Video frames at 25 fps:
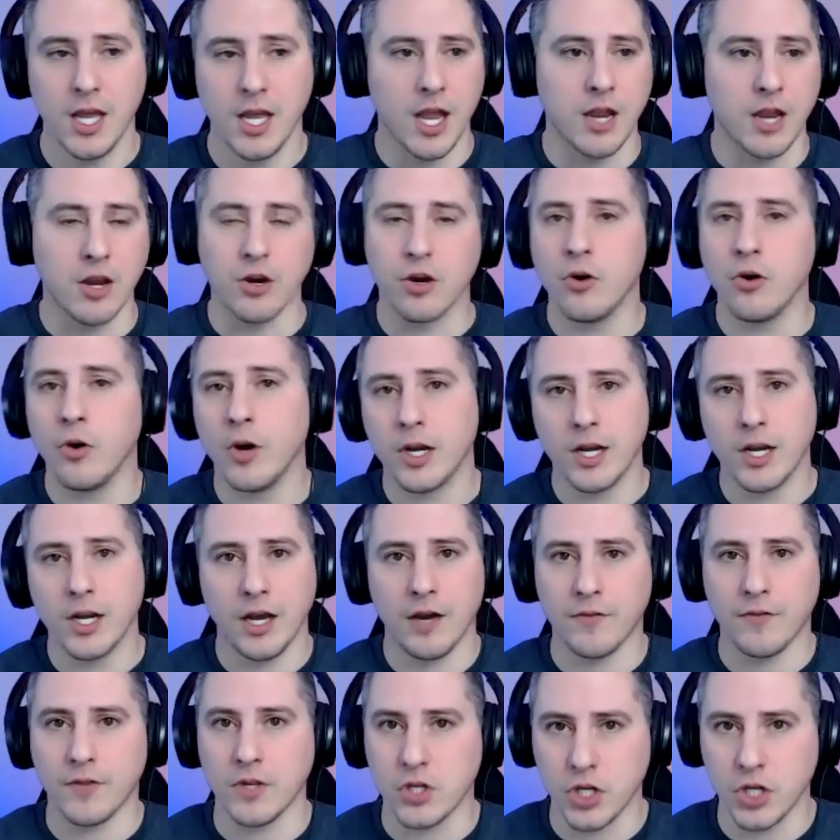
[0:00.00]
and you're going to
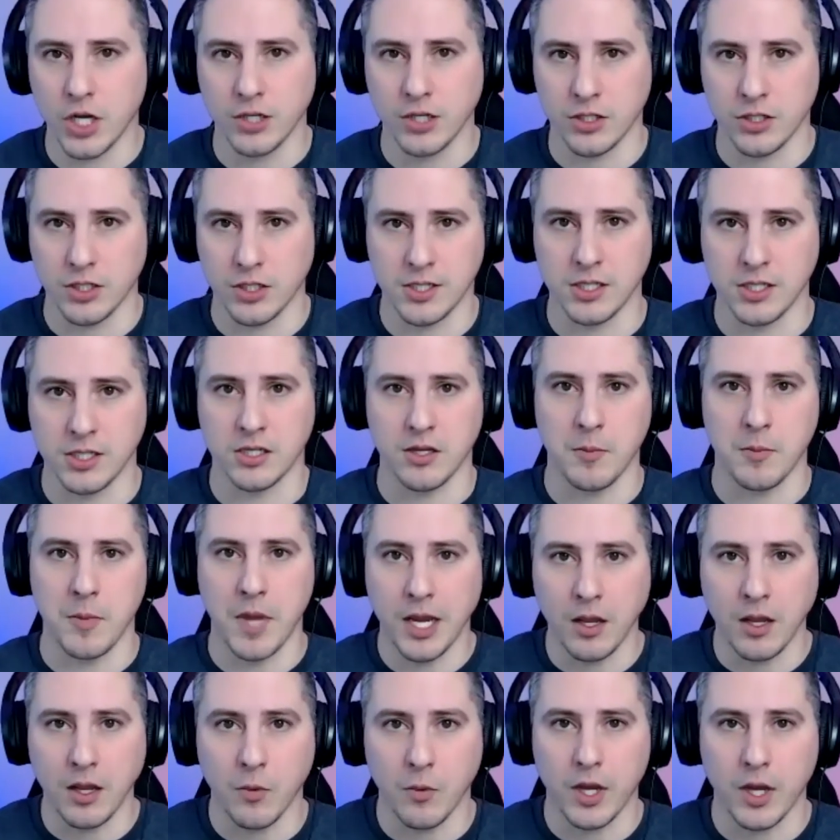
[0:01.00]
have to change the system
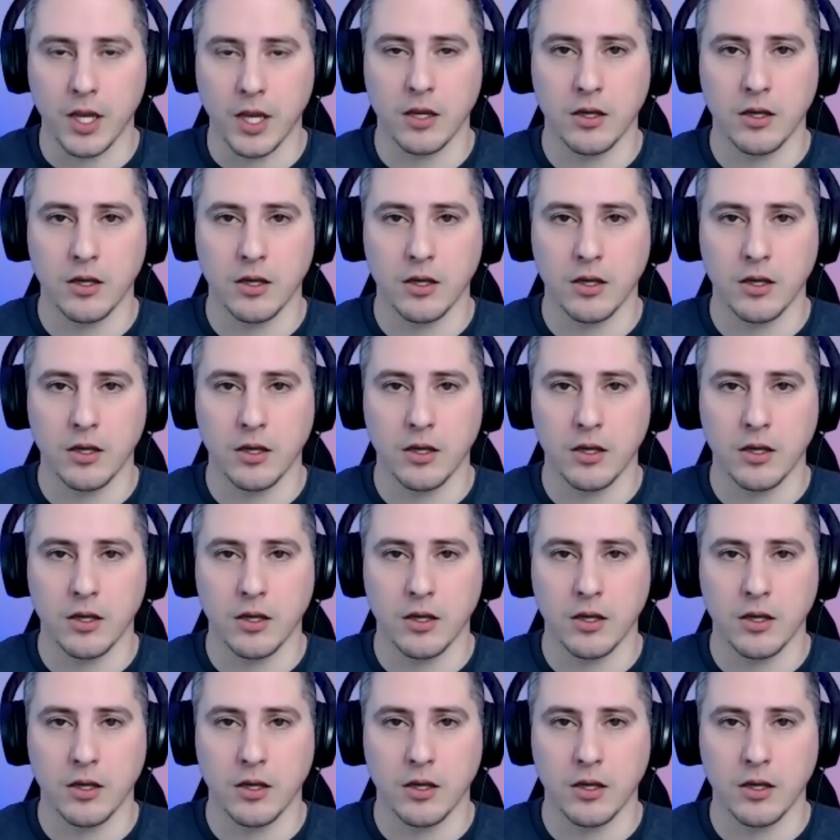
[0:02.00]
anyway.